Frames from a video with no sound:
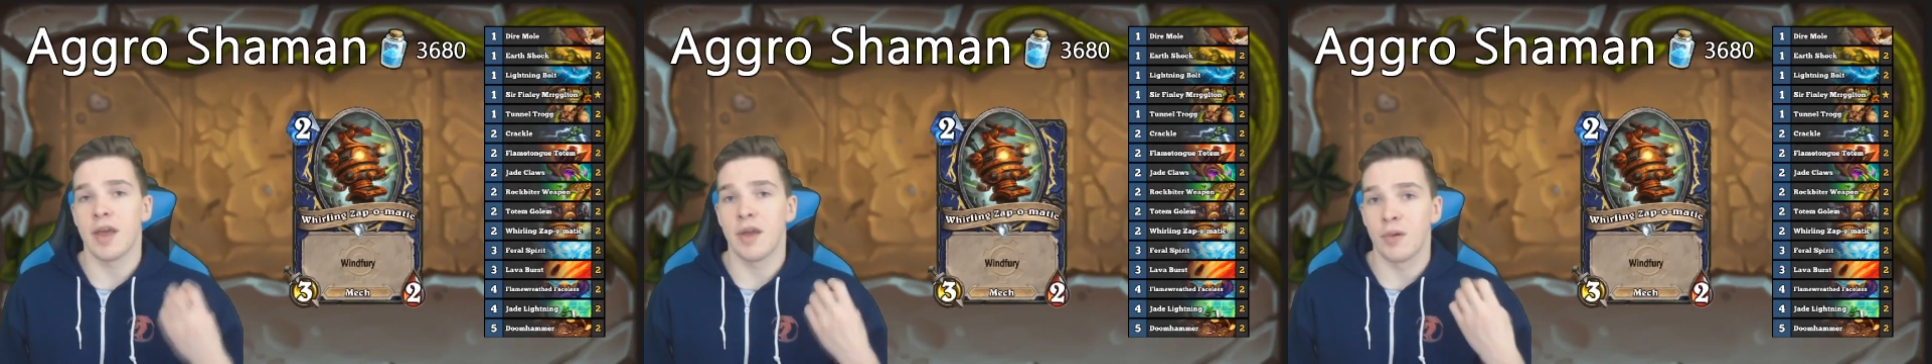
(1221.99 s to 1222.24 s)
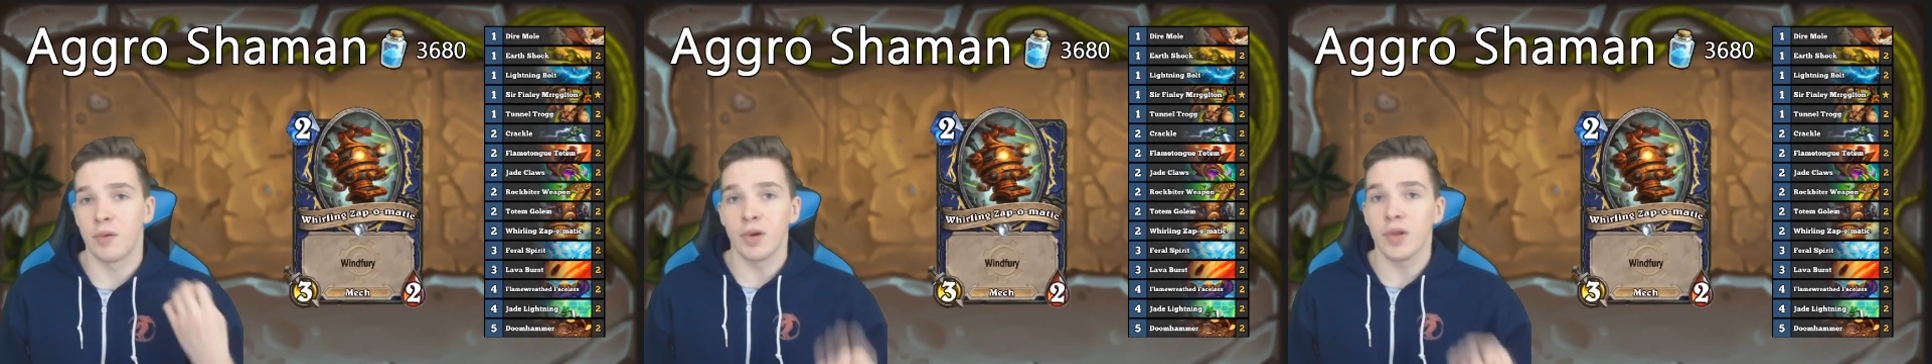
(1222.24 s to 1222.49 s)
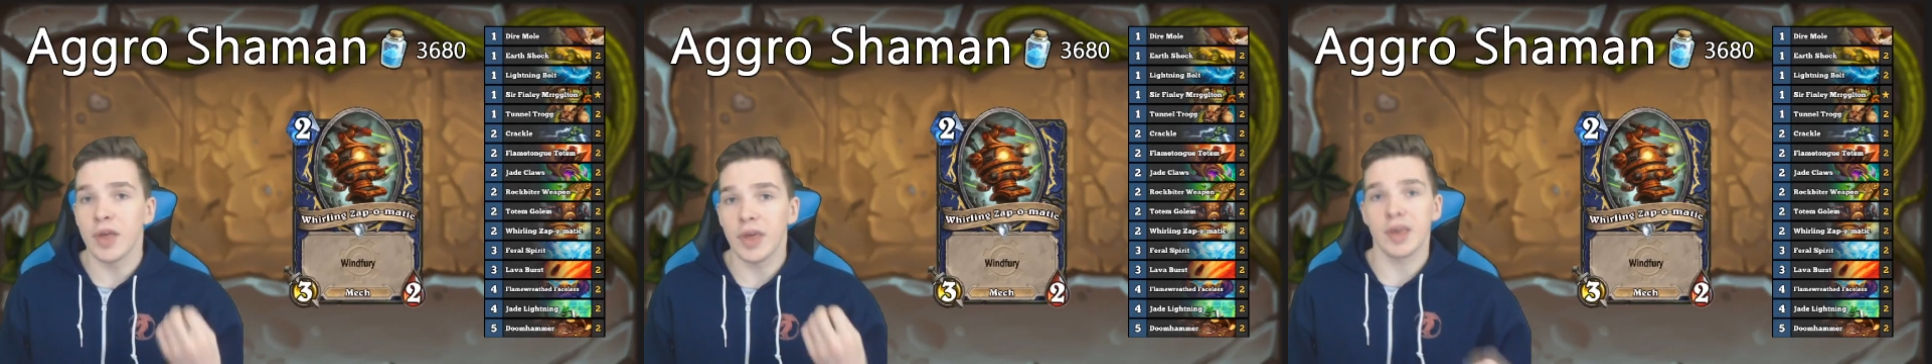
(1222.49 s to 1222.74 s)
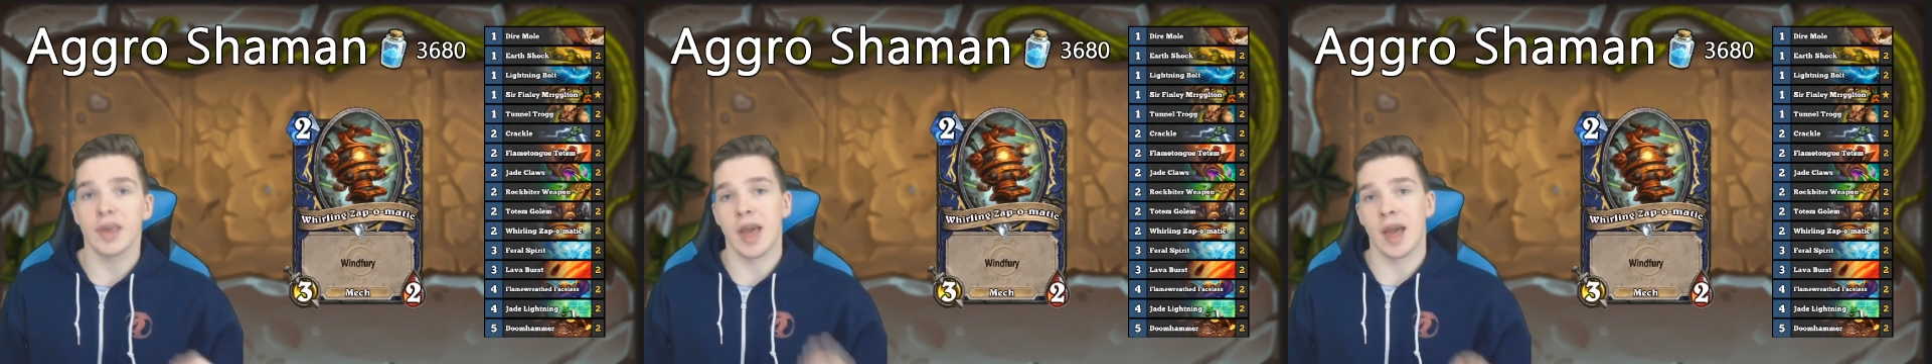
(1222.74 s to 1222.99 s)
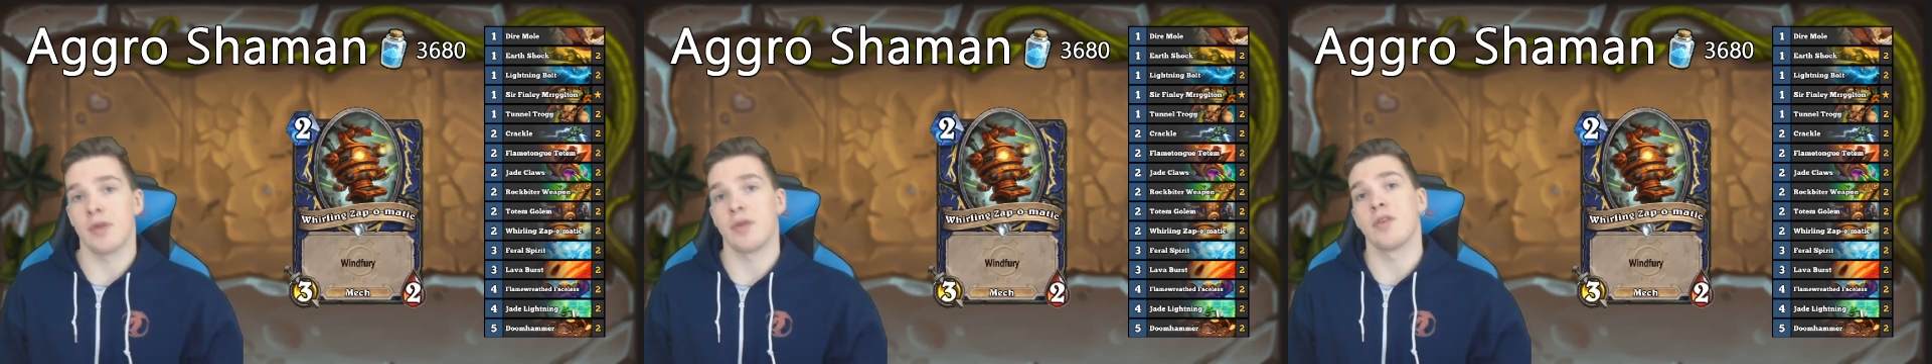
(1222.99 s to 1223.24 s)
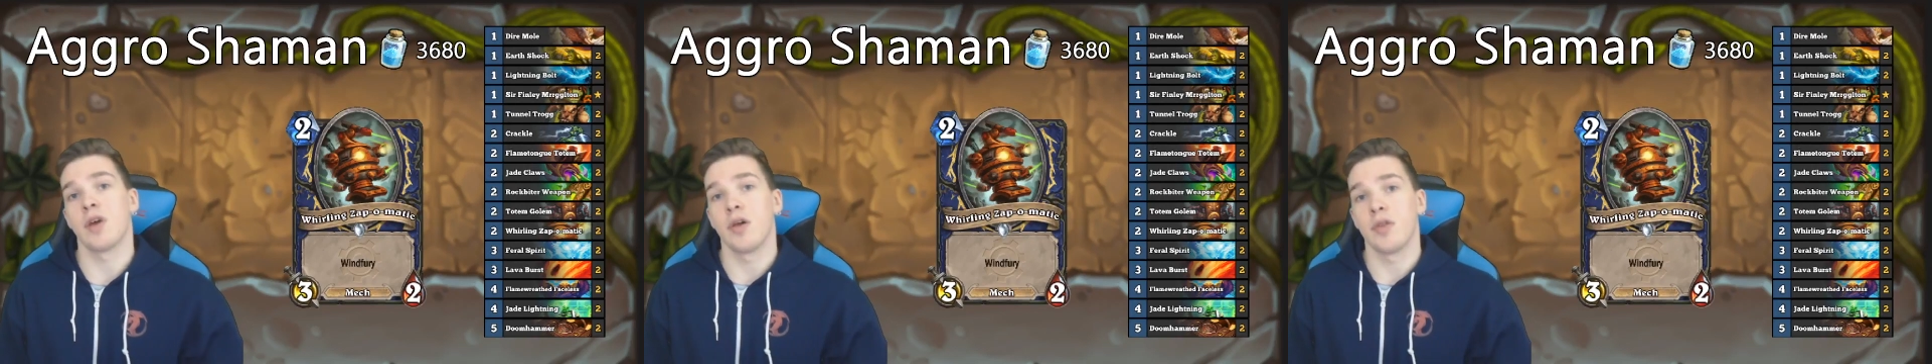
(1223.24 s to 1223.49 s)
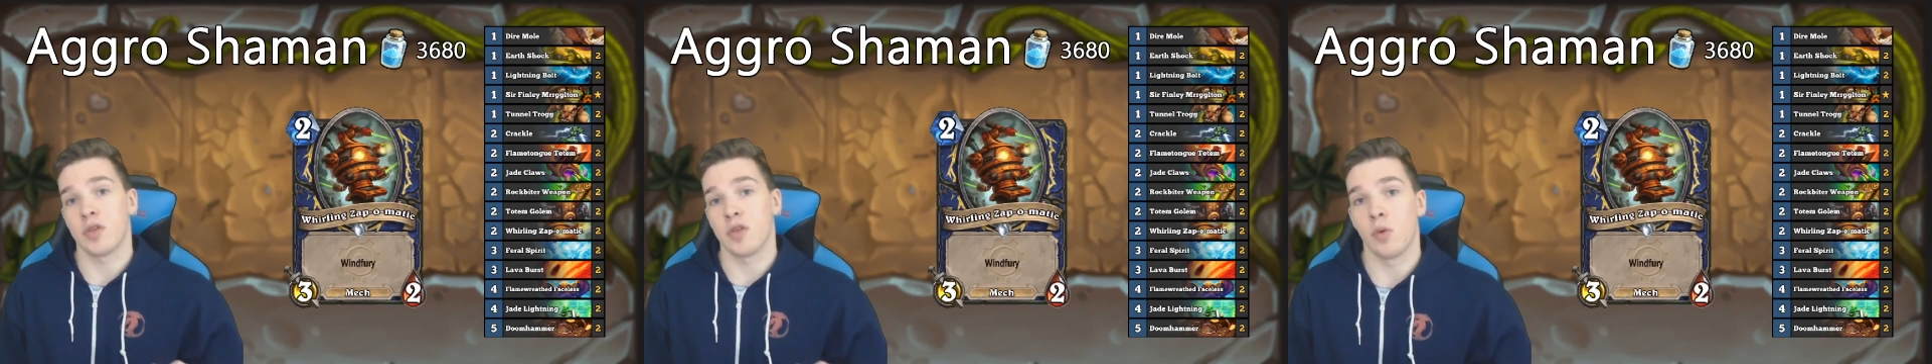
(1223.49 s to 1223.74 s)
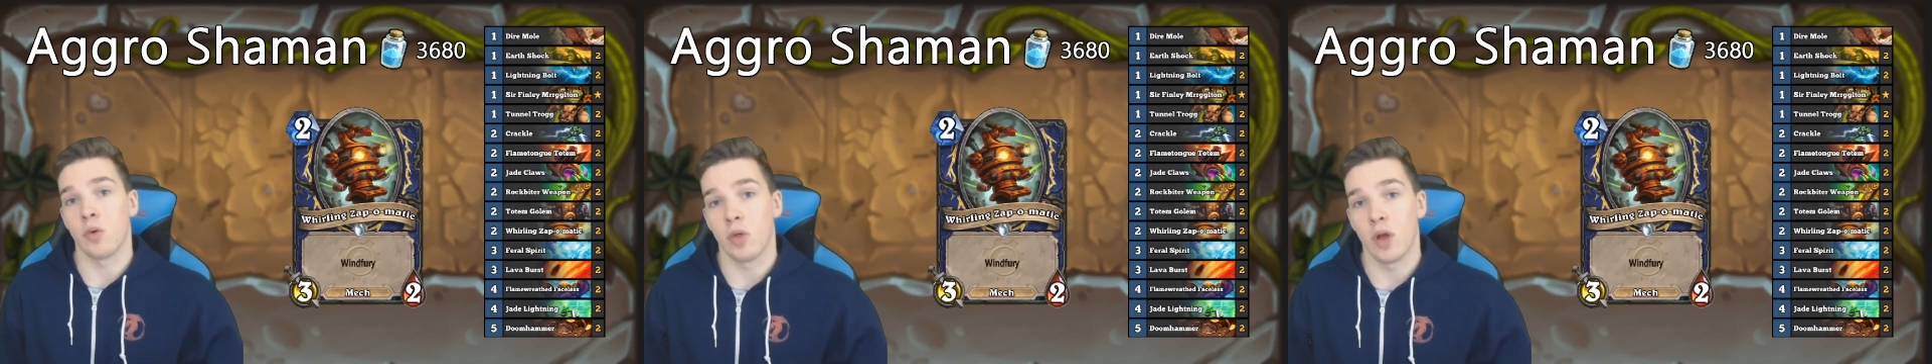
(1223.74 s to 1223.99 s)
a really good counter to all the slow
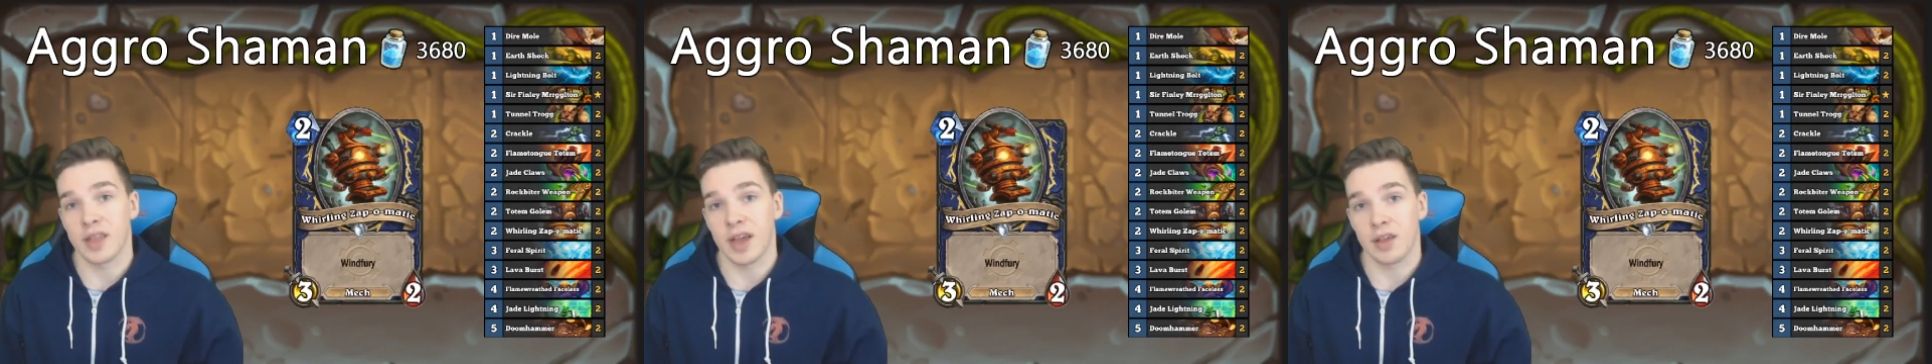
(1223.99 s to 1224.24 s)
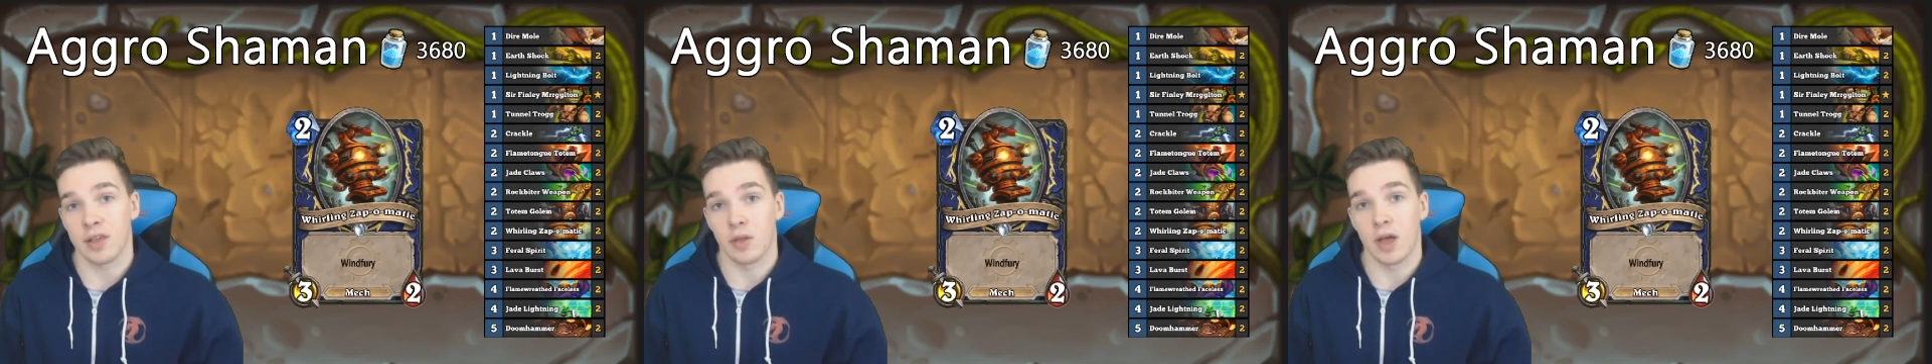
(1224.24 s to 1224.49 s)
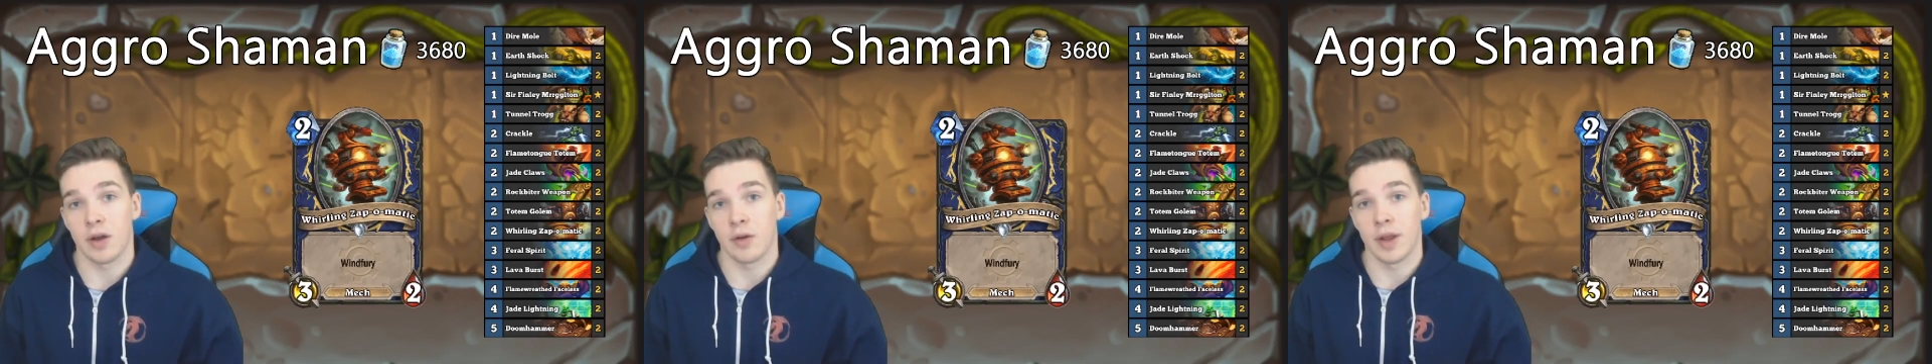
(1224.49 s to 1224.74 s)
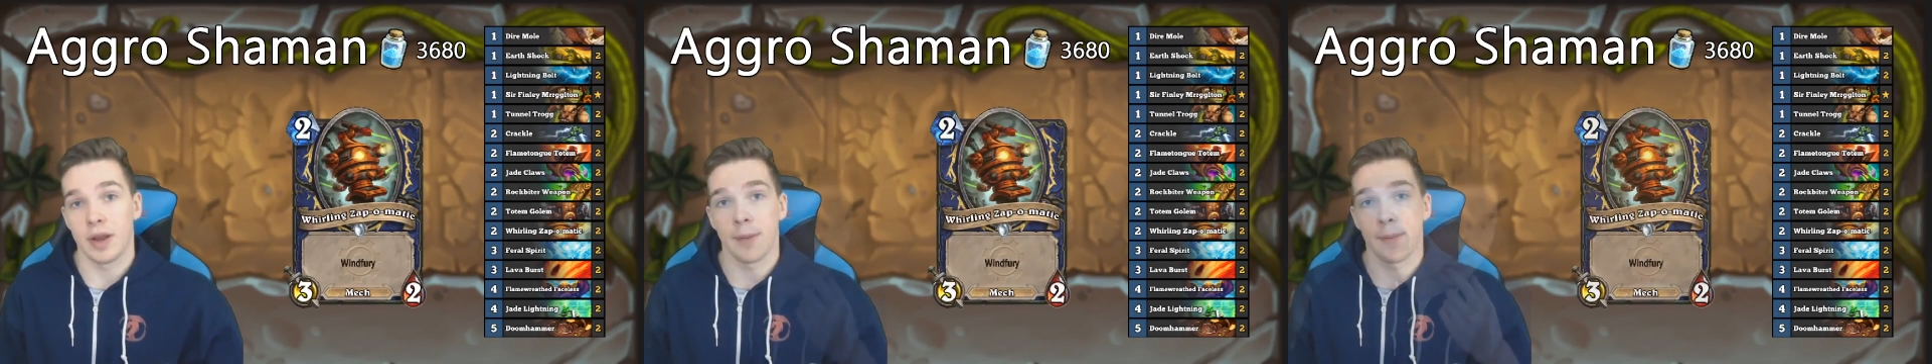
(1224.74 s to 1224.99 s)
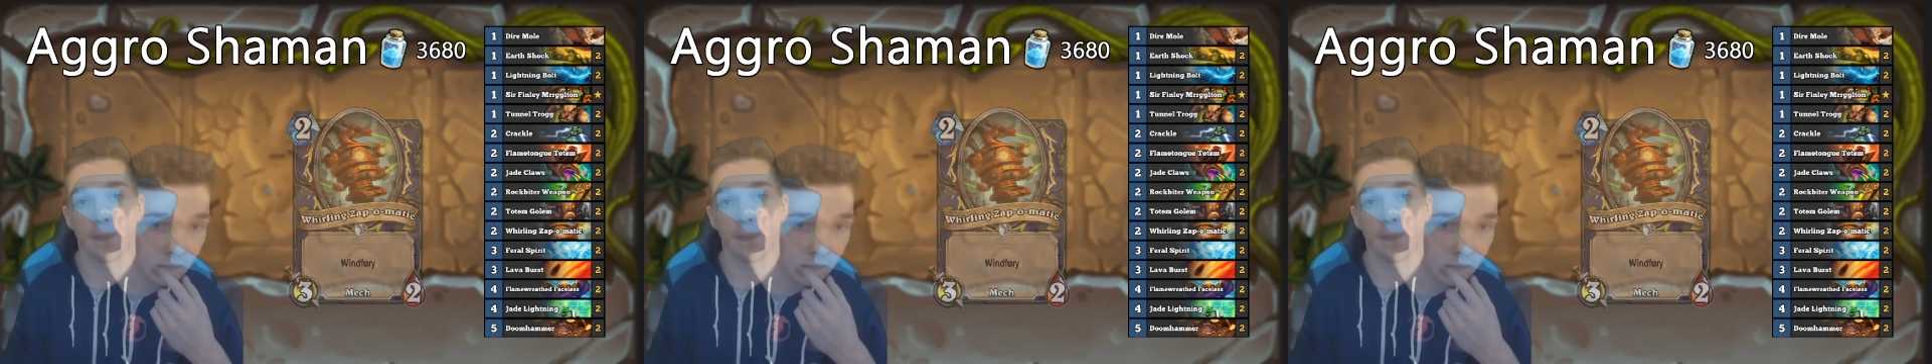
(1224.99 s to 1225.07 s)
Warlock decks on ladder right now.